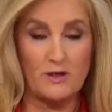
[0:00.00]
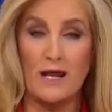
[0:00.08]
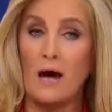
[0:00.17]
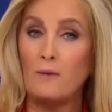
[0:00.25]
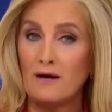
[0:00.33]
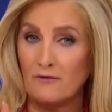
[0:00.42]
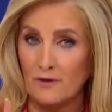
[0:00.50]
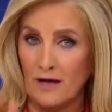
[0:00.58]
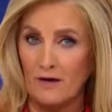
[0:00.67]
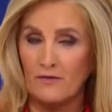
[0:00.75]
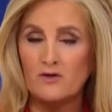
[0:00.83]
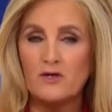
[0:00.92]
However,
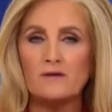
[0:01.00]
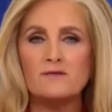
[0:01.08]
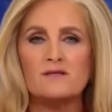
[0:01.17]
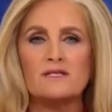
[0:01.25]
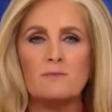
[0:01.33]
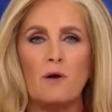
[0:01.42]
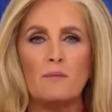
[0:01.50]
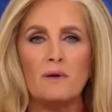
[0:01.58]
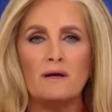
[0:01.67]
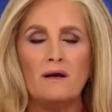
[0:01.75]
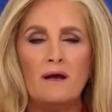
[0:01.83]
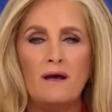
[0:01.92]
now the Justice
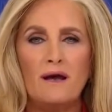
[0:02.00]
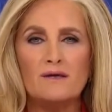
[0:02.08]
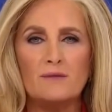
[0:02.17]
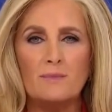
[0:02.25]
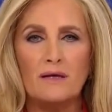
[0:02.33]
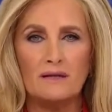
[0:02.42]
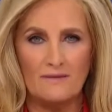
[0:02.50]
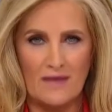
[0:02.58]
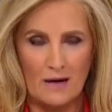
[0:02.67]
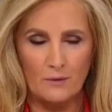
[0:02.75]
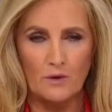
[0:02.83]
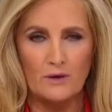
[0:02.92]
Department is appealing
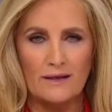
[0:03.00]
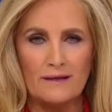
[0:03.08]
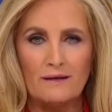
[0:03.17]
that ruling.